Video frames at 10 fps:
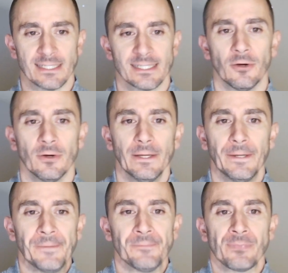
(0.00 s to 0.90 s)
So
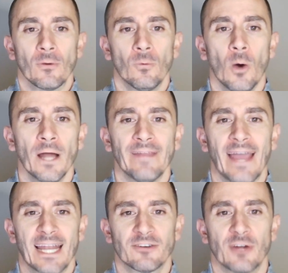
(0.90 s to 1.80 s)
one, they
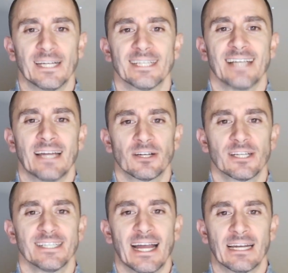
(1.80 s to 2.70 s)
had a creative designer or
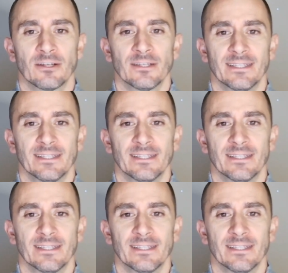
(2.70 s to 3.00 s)
designer